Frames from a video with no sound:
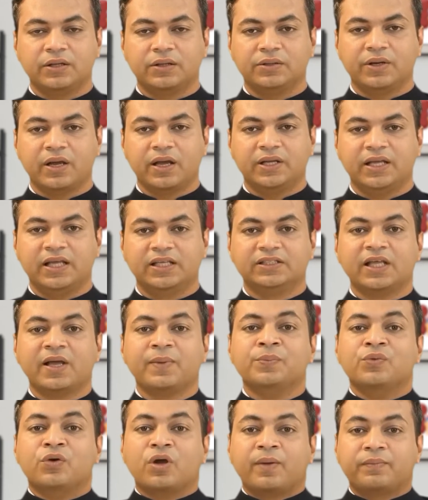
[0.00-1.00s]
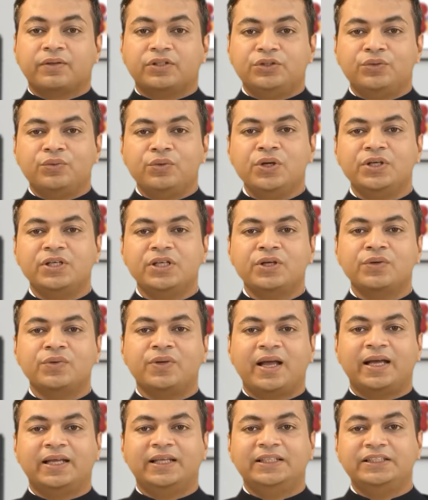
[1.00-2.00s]
But as I promised earlier
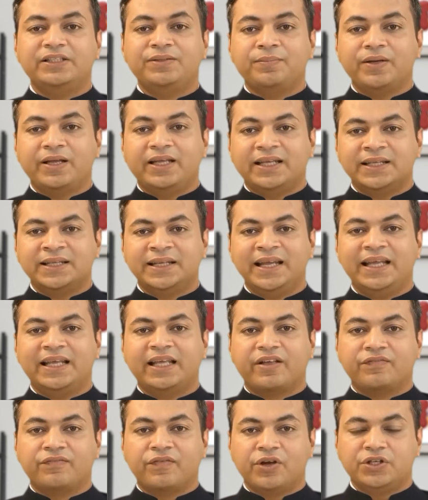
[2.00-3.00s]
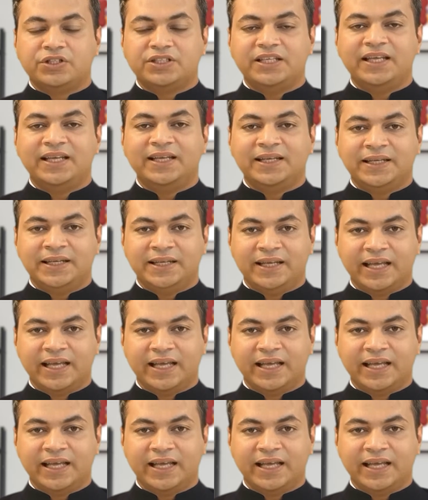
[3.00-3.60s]
I'll explain KFRT.